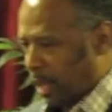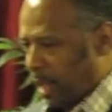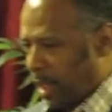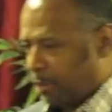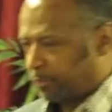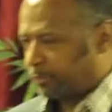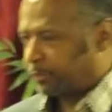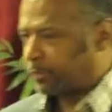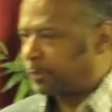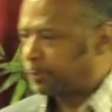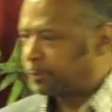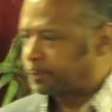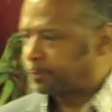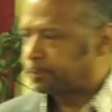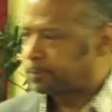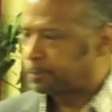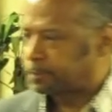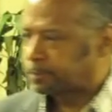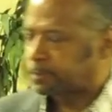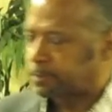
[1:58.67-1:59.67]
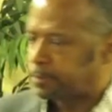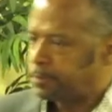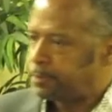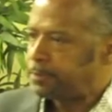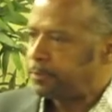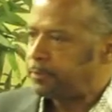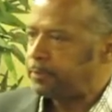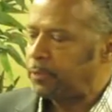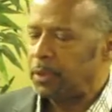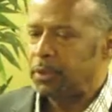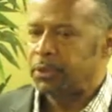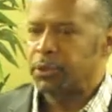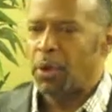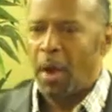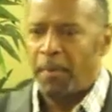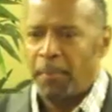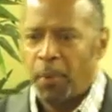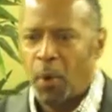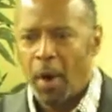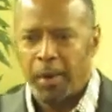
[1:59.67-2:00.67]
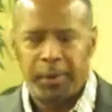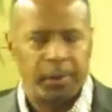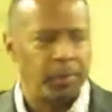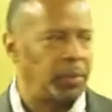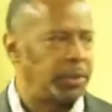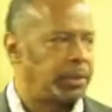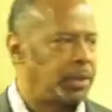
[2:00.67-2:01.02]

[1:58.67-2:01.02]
level. So I partnered